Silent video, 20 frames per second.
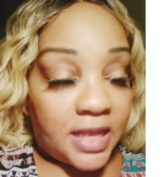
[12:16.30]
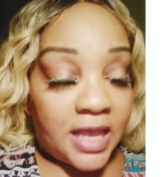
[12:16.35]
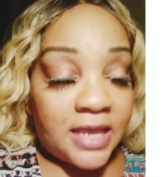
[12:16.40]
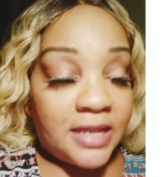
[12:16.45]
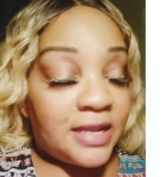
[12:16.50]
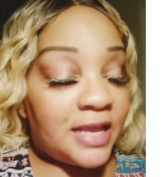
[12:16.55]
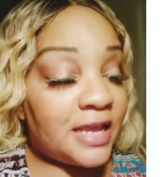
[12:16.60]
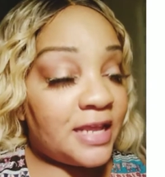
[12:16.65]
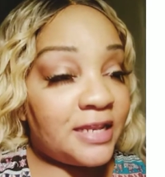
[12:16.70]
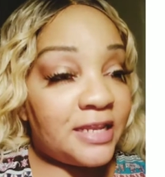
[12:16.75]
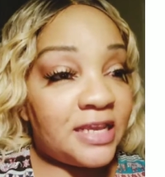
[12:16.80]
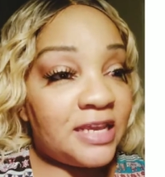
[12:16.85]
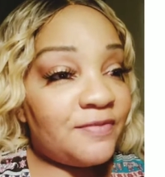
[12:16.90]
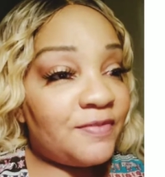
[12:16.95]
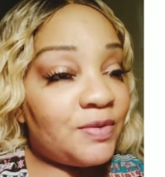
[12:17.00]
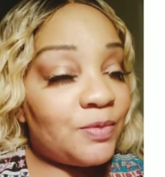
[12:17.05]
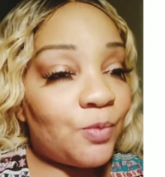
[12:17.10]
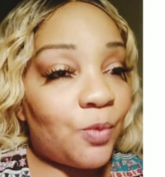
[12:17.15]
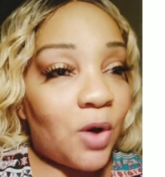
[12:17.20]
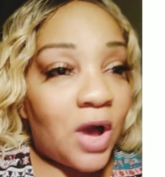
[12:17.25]
And, and
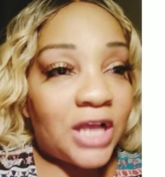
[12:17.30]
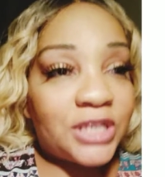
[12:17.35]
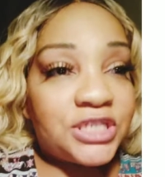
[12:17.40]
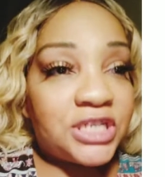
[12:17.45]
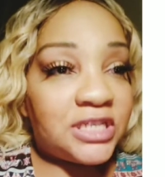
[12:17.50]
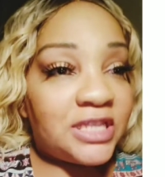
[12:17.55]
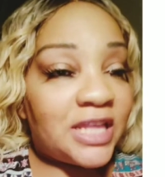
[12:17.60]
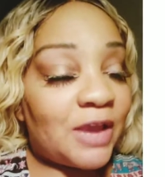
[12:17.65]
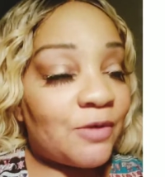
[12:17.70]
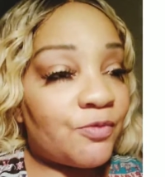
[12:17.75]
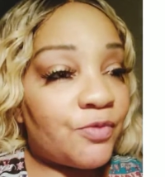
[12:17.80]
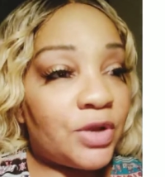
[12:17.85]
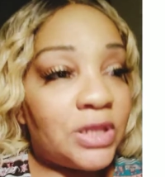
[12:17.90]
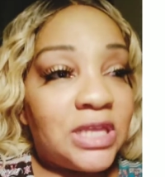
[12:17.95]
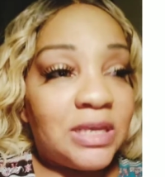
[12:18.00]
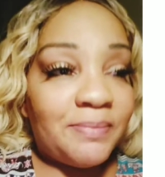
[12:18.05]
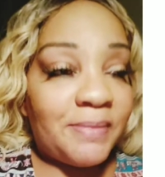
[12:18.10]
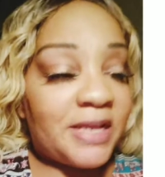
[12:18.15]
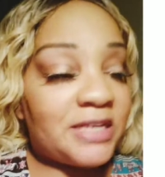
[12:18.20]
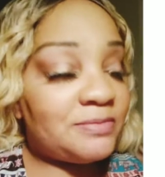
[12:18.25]
even watching that
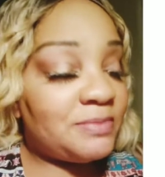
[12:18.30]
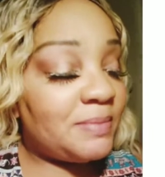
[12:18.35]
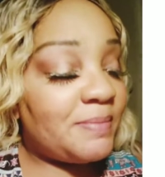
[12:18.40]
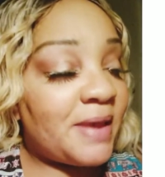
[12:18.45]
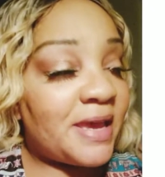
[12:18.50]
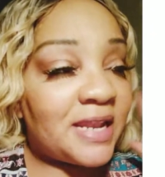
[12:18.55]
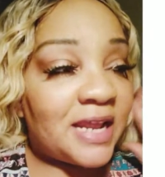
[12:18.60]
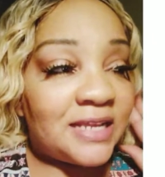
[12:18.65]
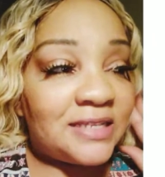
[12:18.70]
really makes me mad.